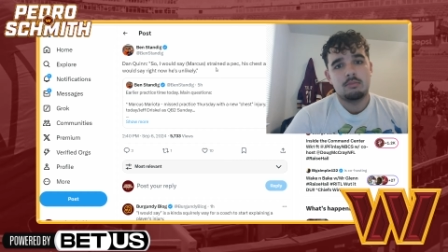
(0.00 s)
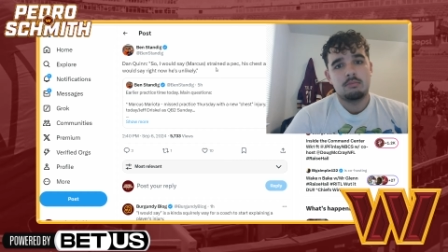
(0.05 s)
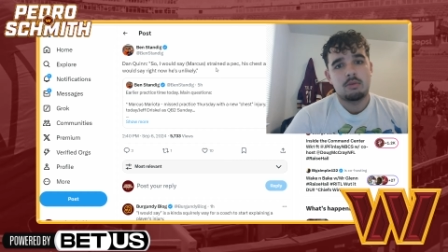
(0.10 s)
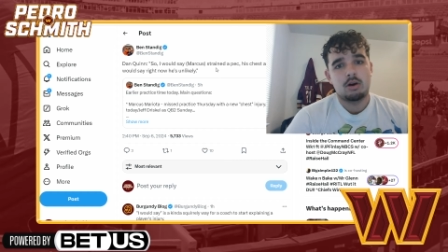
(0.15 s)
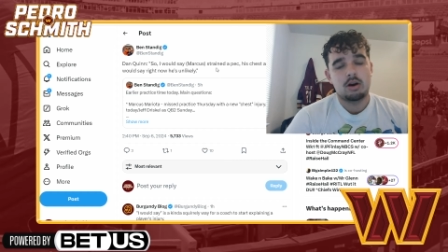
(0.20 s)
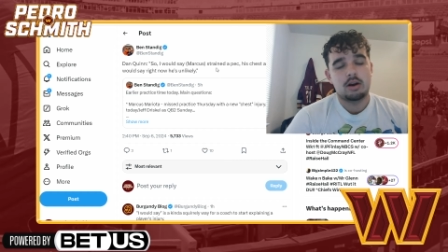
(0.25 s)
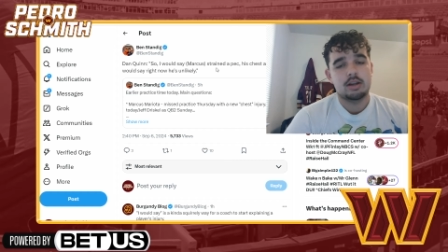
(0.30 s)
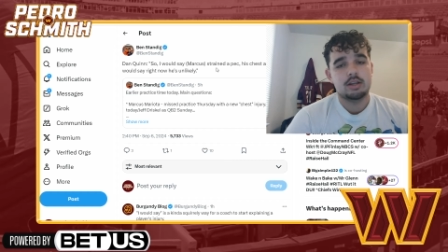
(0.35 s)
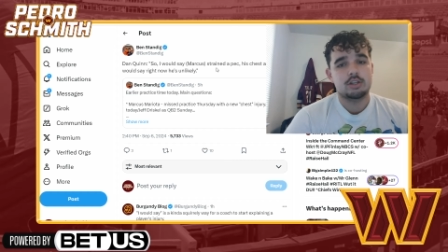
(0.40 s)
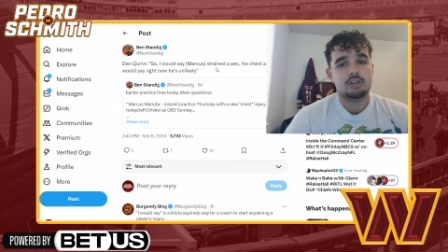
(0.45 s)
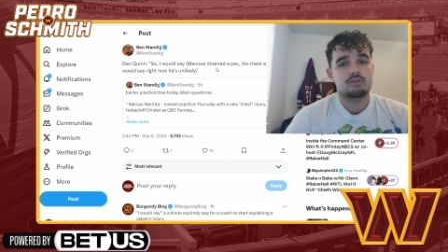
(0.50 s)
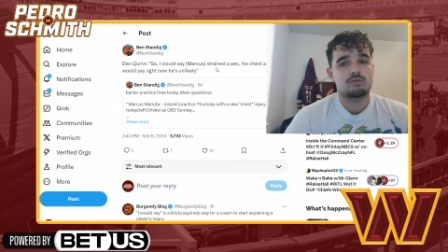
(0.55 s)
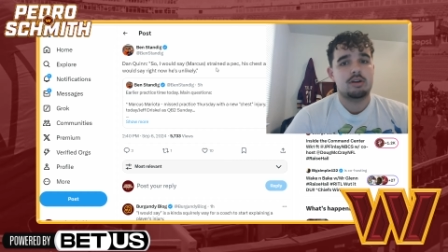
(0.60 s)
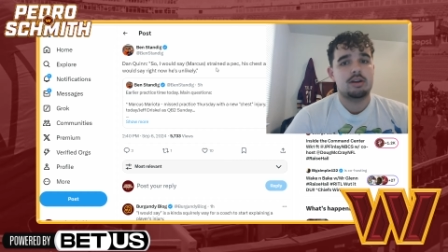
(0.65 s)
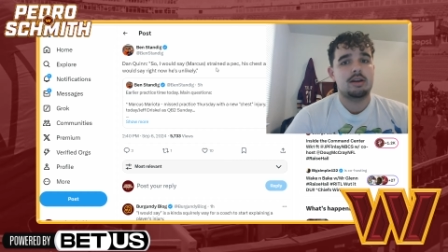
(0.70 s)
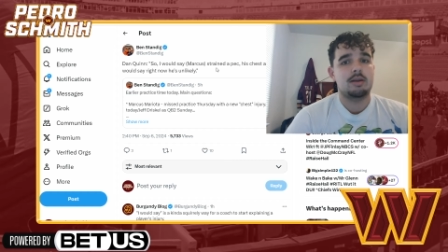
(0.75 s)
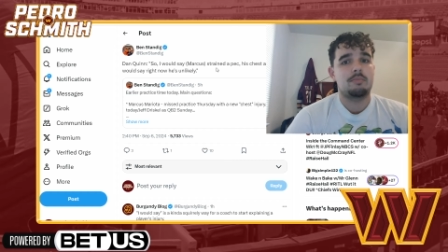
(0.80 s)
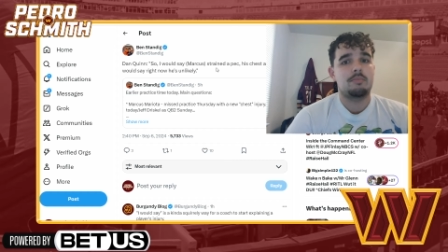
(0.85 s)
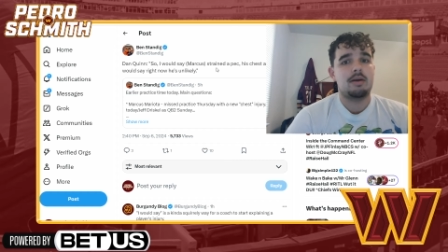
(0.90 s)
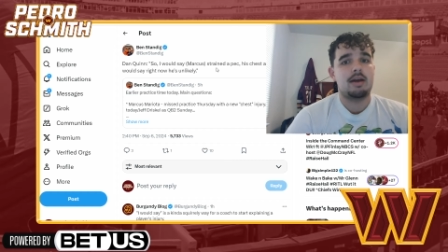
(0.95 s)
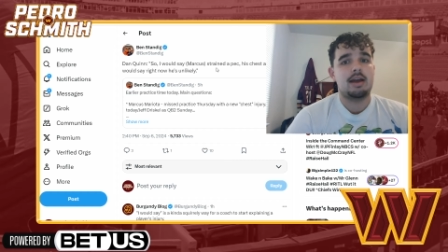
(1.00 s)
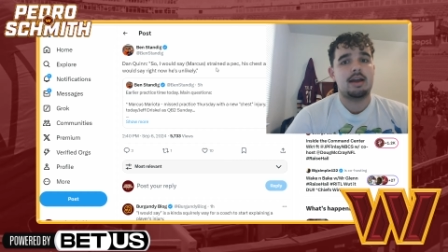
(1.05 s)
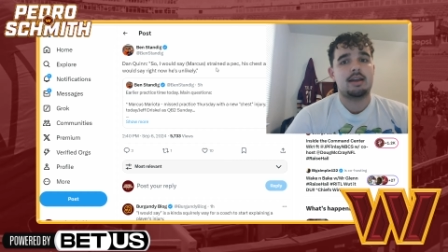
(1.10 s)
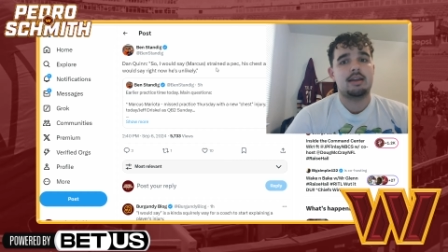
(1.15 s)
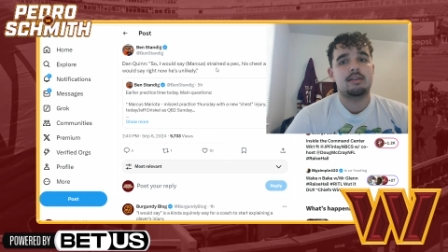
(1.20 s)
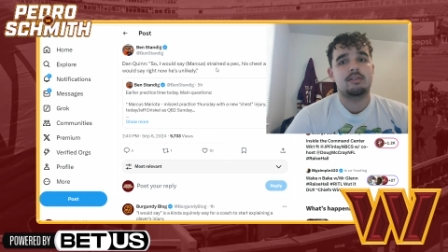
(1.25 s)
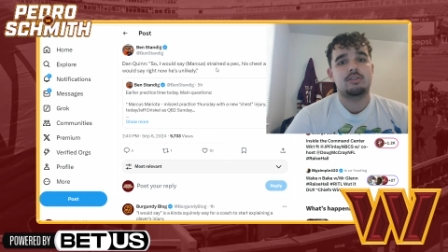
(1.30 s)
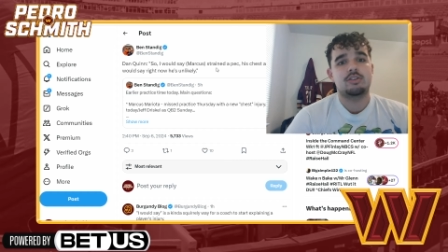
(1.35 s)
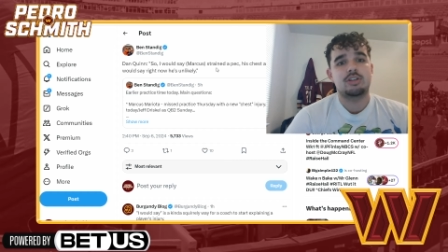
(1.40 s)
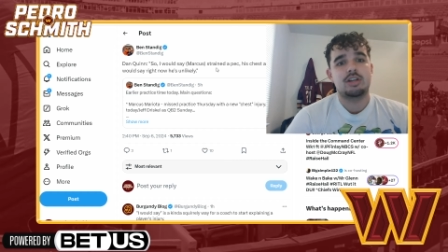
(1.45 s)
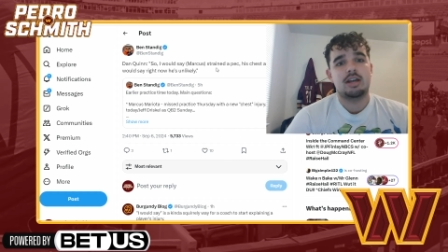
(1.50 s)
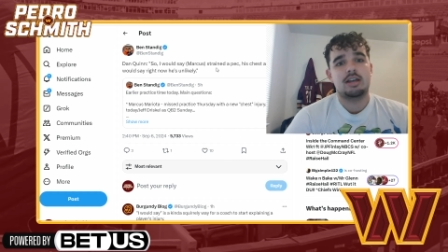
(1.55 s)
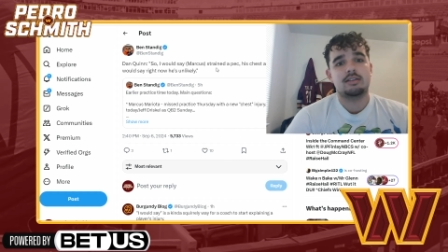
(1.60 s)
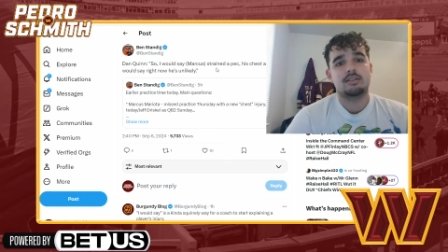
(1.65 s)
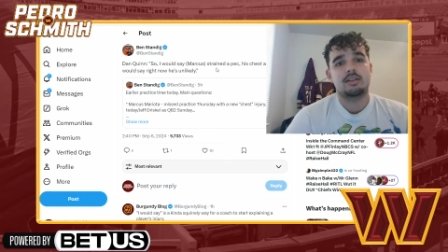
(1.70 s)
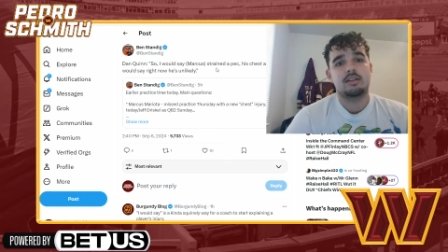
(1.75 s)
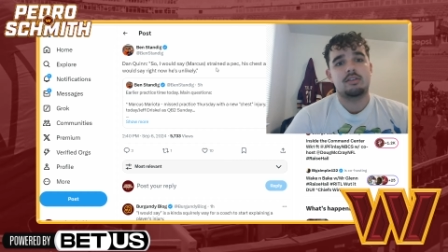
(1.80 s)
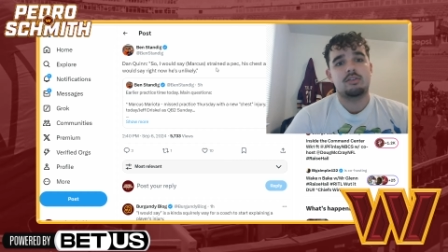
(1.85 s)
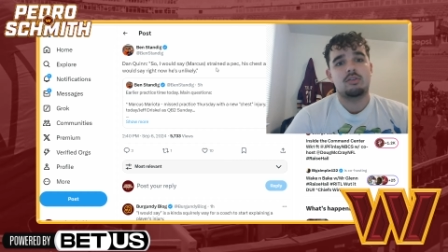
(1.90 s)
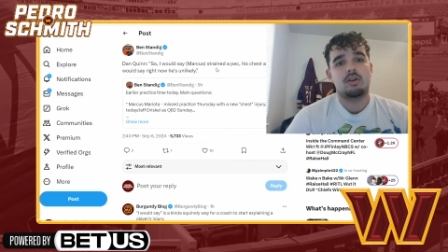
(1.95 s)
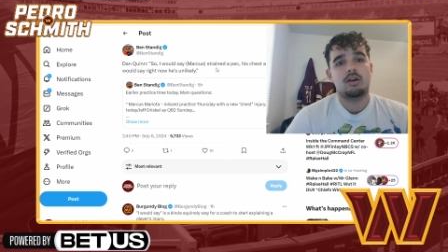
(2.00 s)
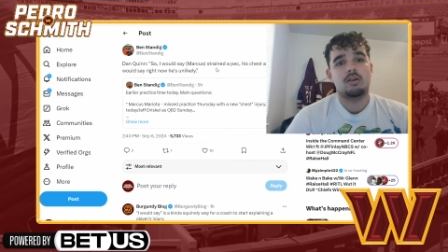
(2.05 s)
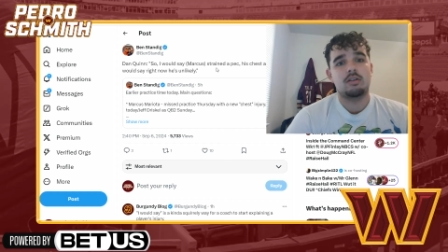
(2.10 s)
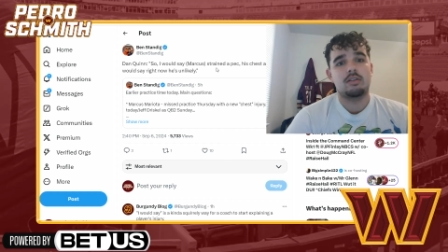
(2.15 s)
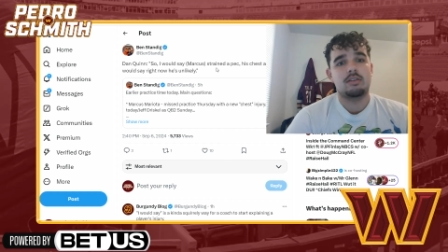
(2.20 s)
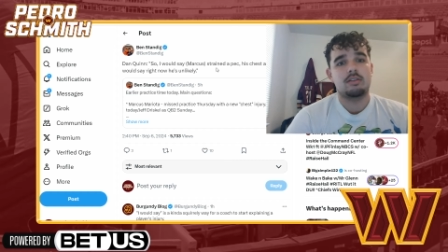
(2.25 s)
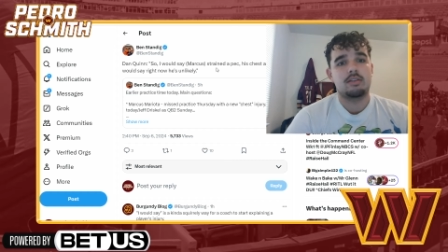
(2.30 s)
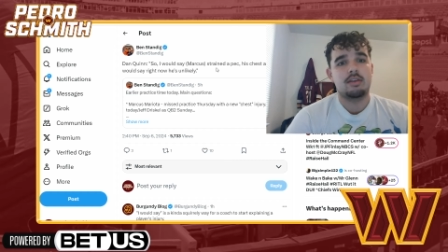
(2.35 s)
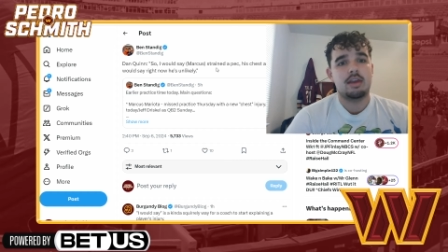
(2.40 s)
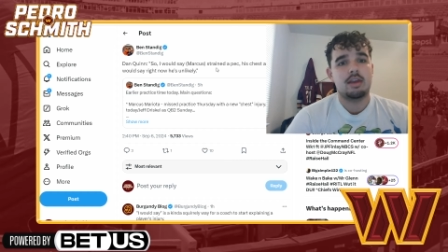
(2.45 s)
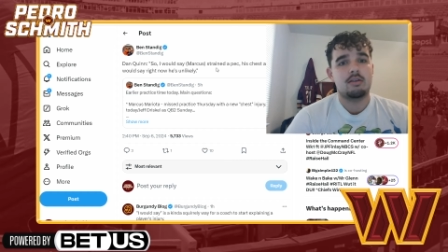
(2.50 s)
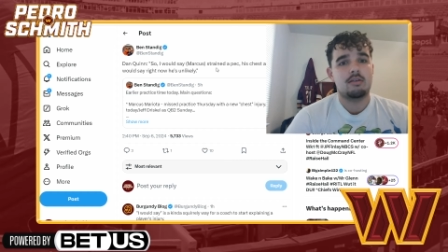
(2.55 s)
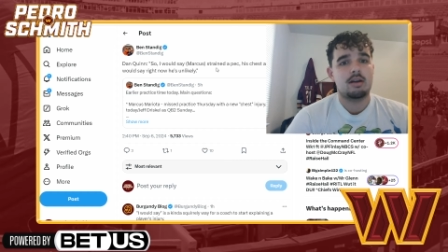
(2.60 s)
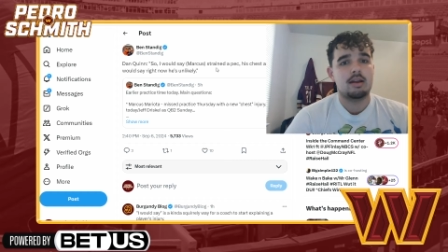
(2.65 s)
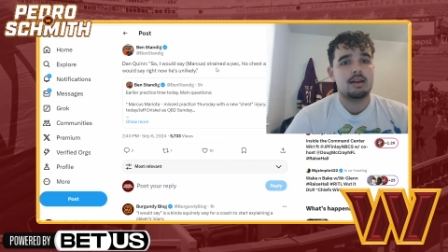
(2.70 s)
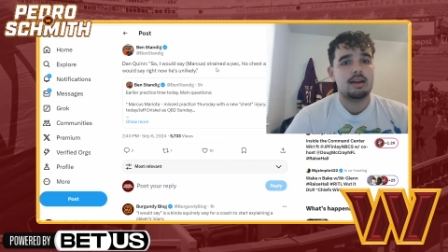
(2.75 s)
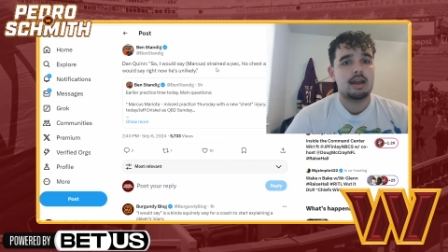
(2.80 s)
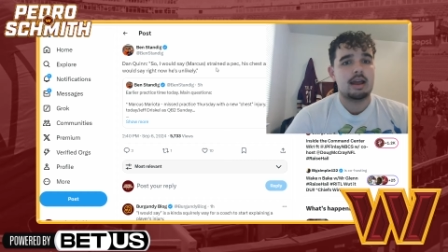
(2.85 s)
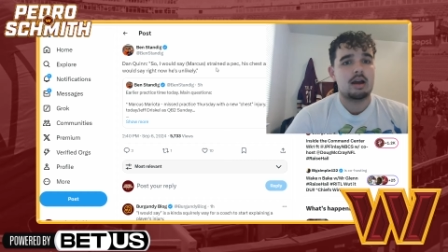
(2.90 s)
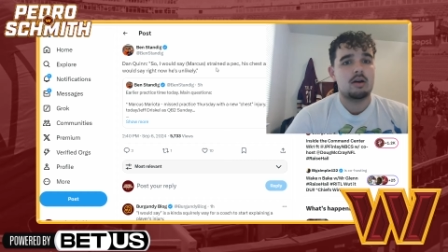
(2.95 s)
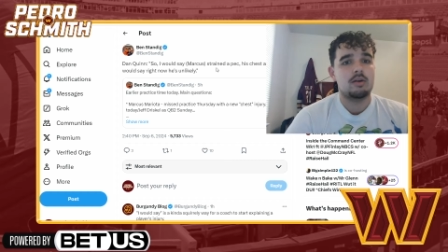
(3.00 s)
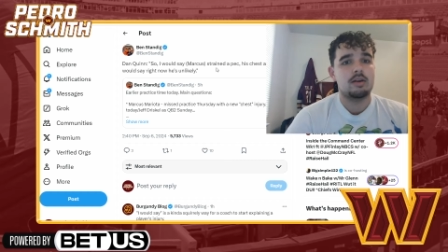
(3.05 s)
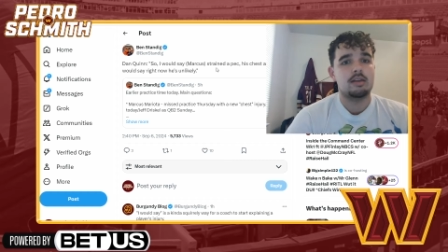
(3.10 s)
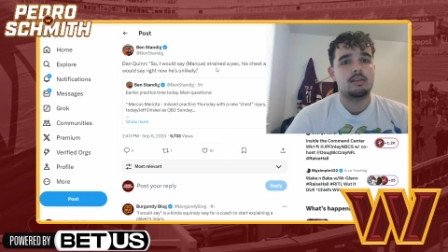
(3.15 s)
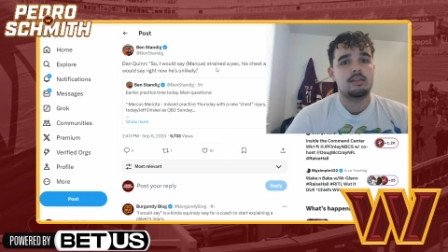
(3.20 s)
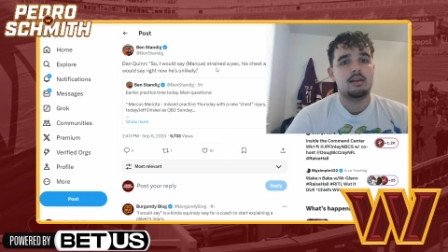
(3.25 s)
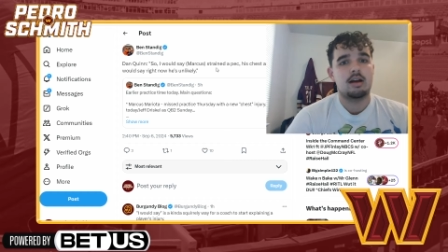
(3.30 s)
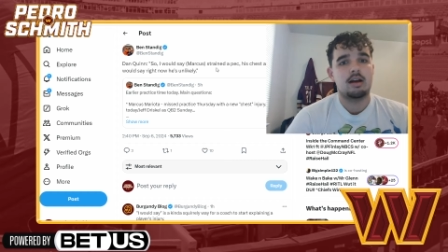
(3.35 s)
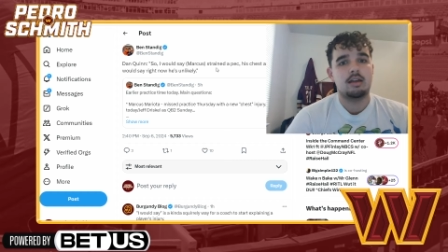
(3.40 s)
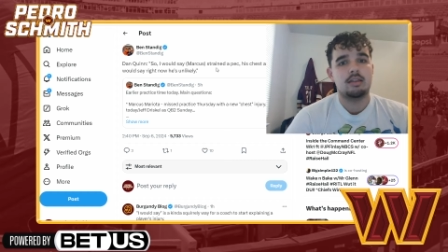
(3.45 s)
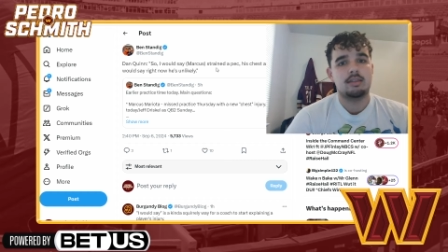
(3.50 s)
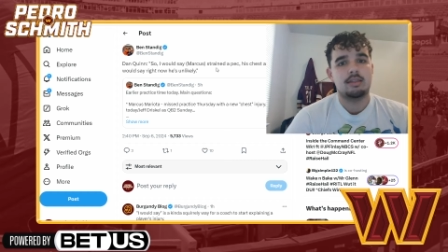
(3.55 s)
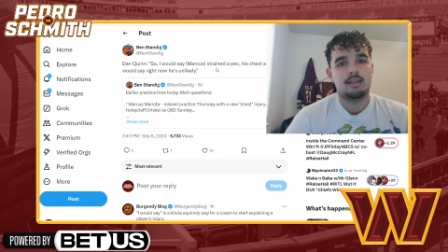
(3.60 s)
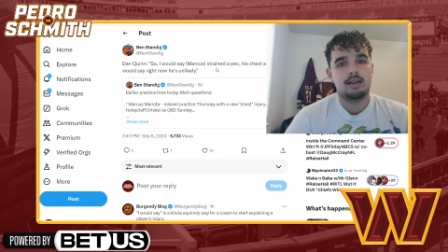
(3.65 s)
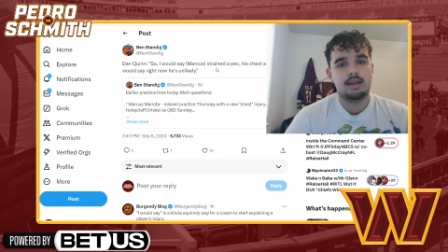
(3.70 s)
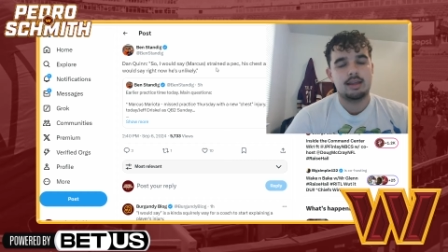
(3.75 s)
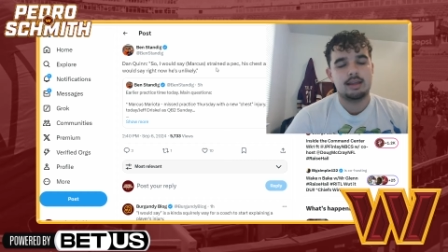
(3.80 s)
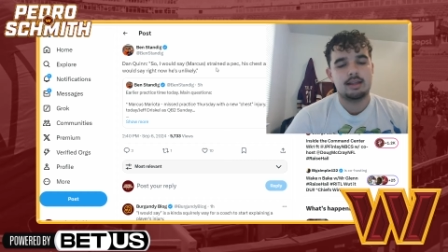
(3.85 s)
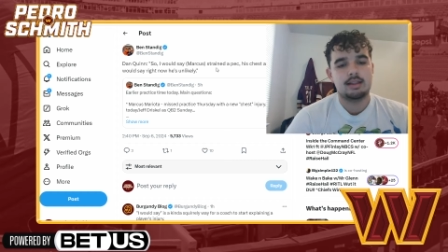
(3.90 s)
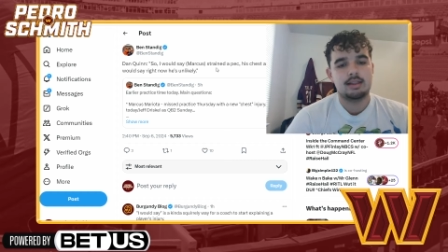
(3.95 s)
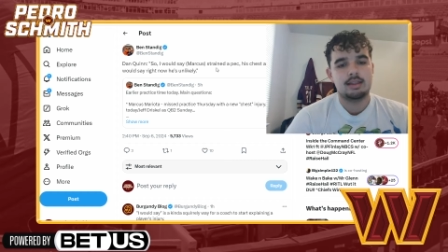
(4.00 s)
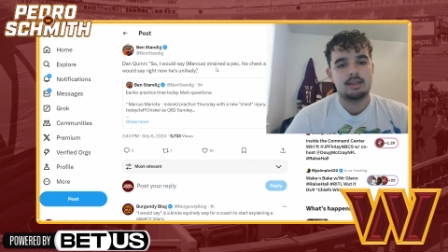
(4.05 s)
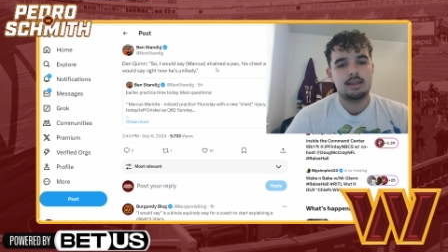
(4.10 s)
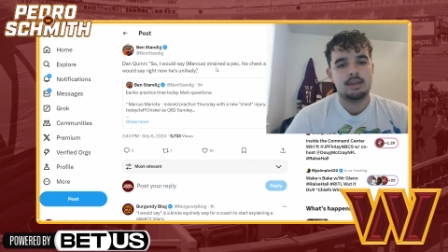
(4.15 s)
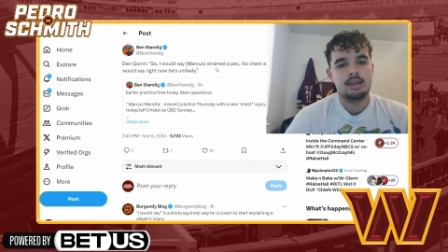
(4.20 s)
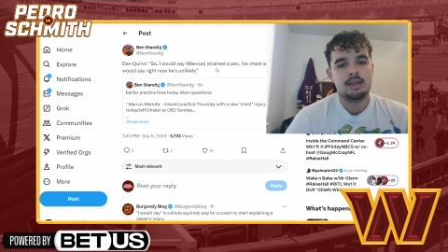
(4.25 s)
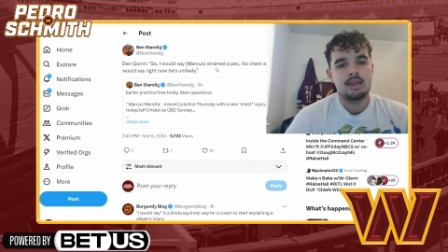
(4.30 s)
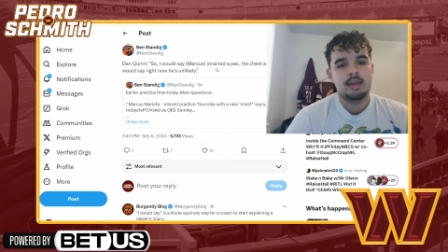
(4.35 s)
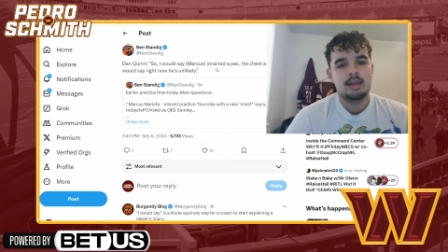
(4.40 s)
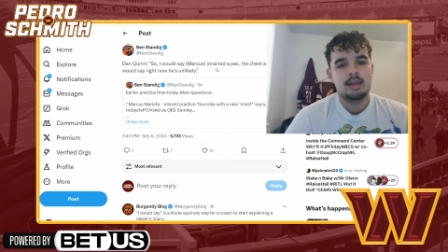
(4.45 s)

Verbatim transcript: Marcus strained a pec, his chest, and so I would say right now he's unlikely.